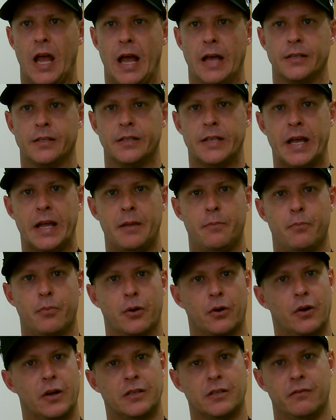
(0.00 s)
as they
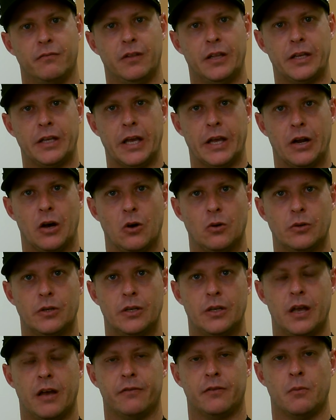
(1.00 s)
progressively get older,
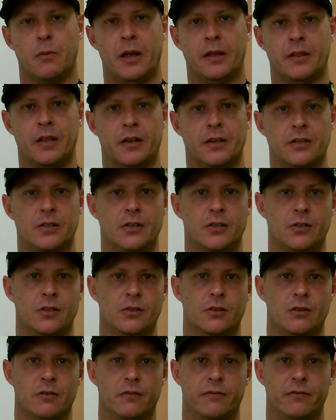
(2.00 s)
you have to make that
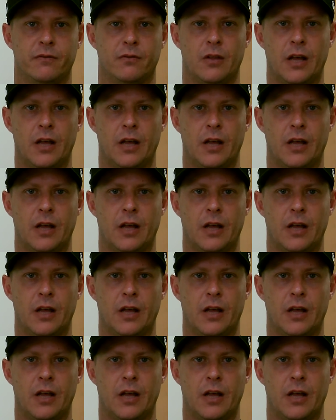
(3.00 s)
decision of